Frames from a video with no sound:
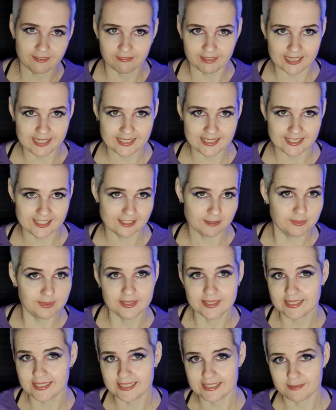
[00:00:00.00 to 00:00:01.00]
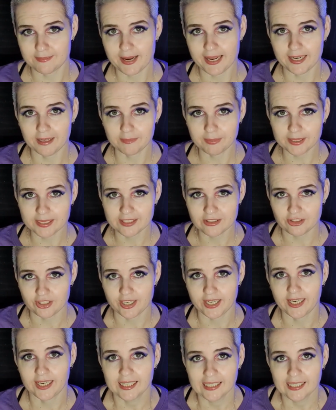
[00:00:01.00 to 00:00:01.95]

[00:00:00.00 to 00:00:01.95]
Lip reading: racism and systematic bigotry